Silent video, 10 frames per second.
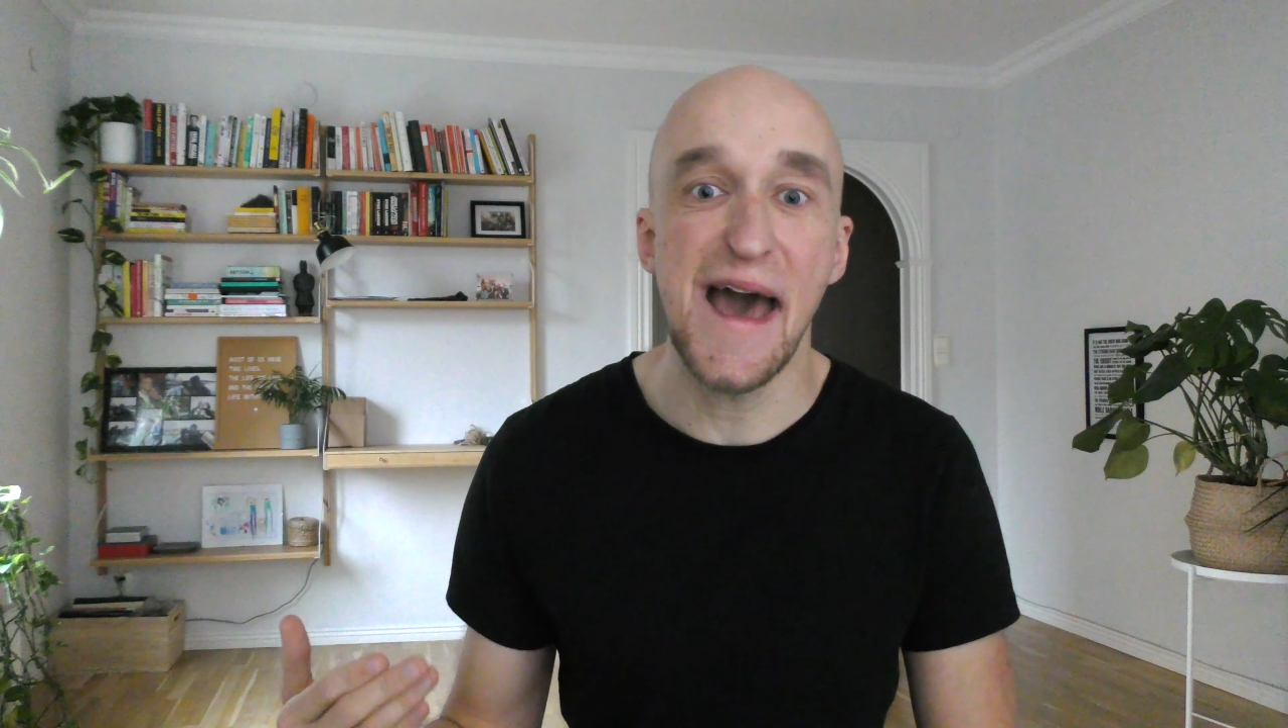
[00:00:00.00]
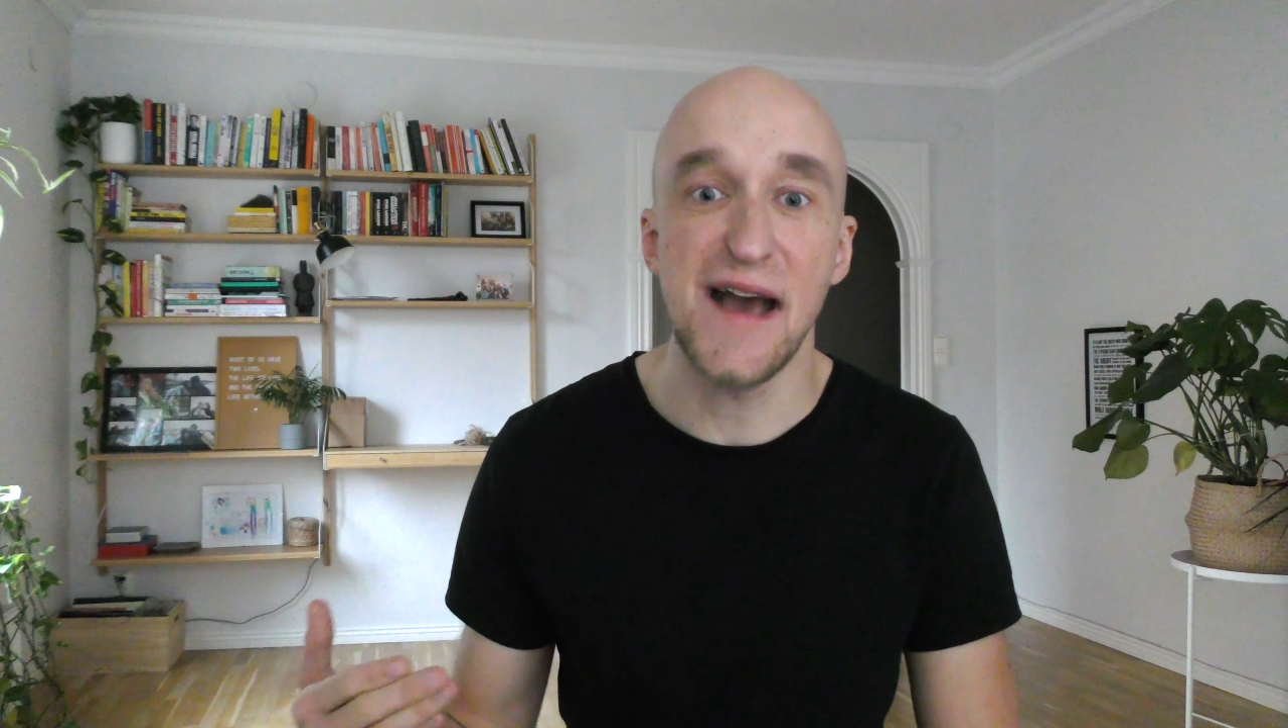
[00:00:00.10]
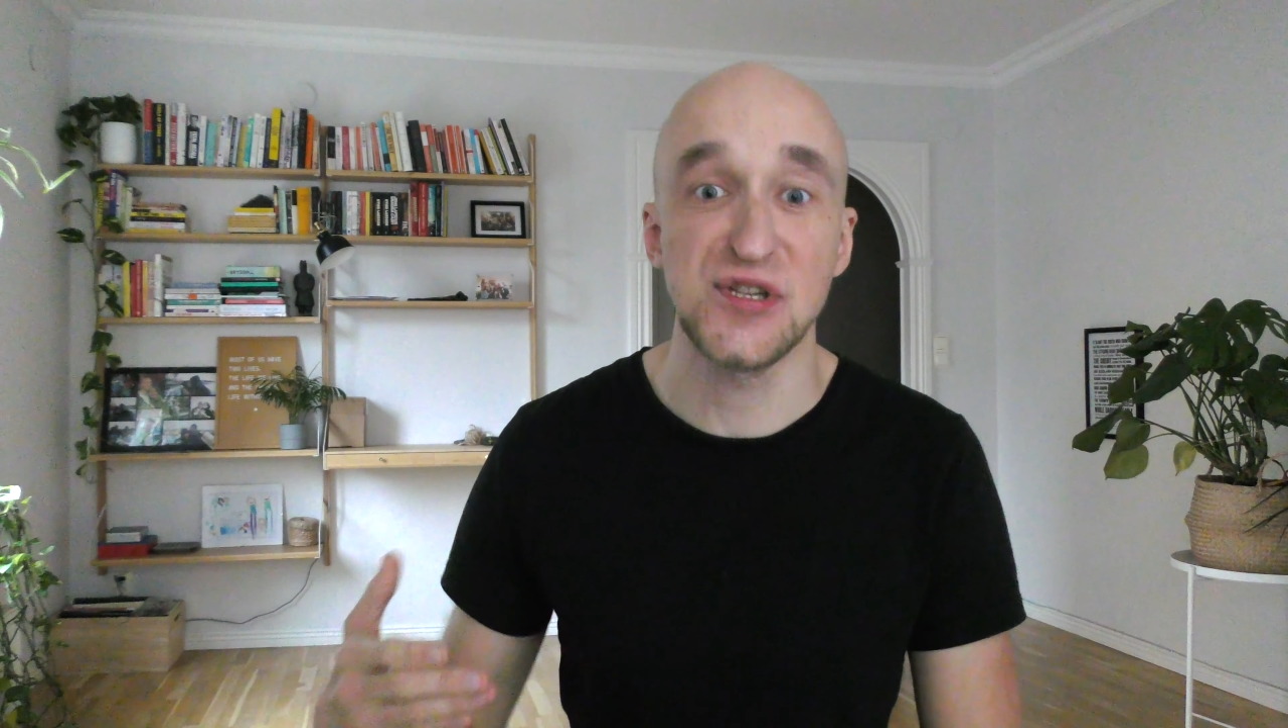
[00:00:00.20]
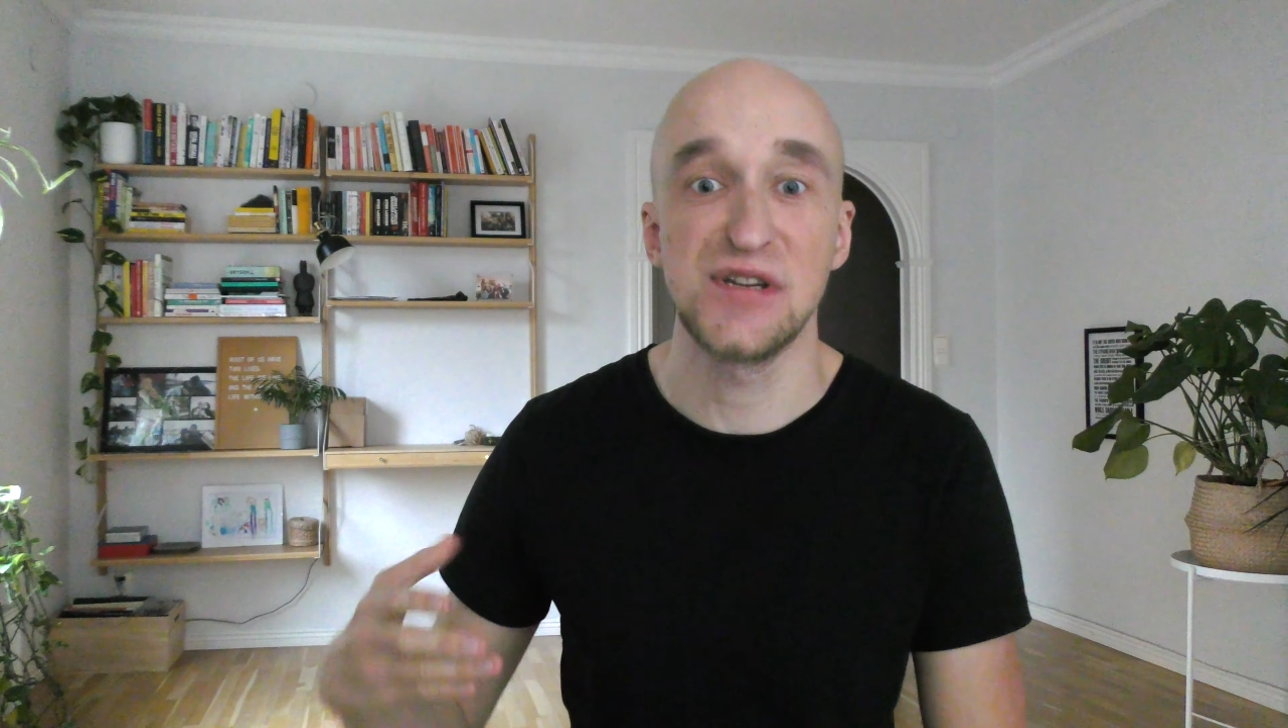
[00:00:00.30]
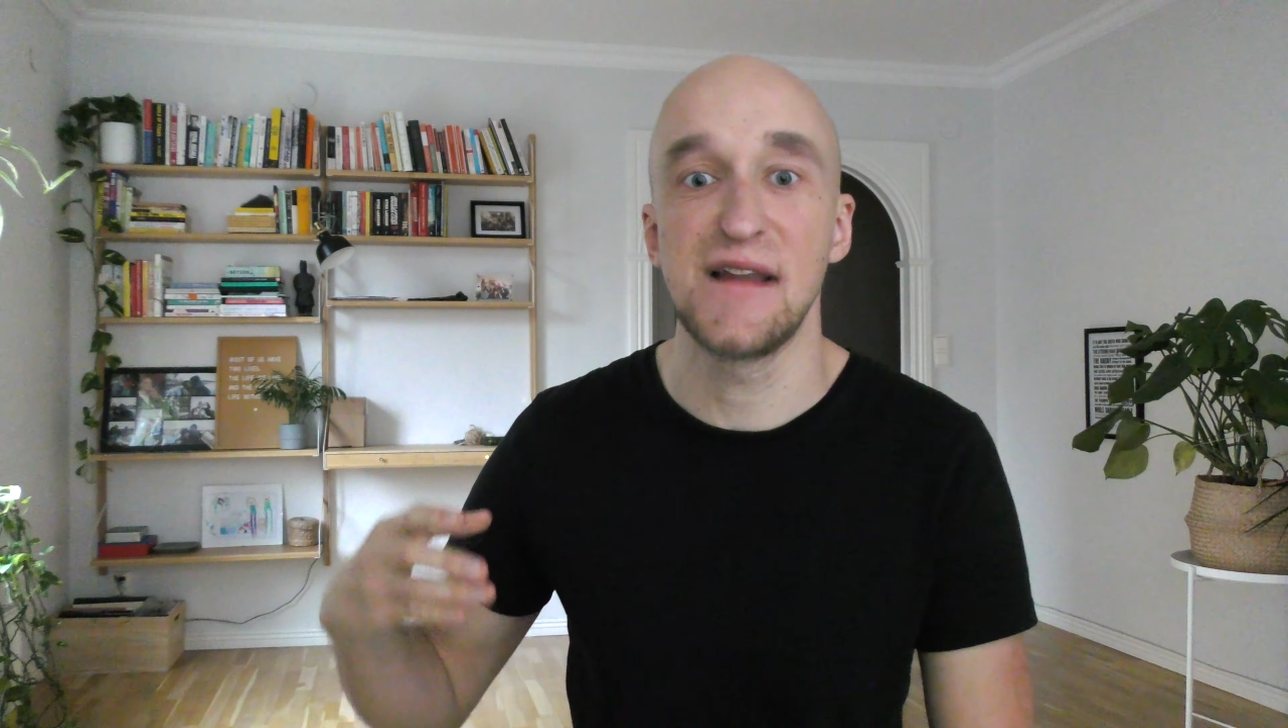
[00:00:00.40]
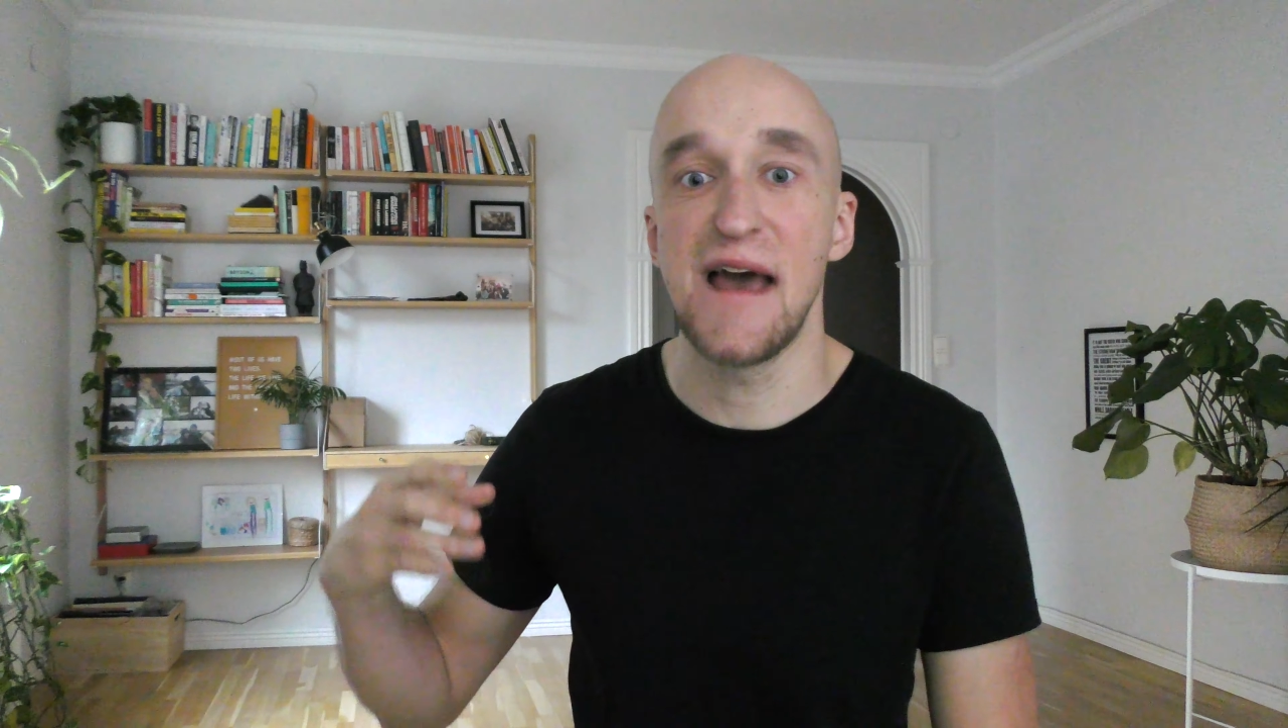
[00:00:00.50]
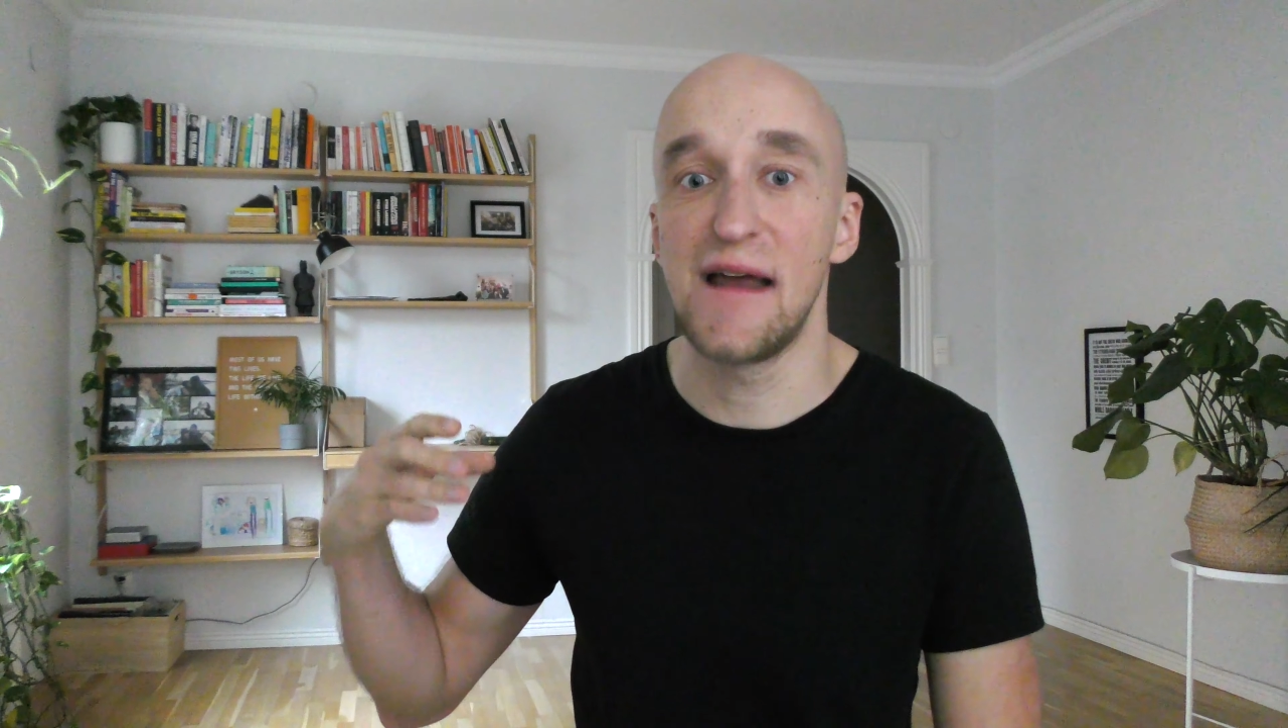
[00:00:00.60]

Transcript: action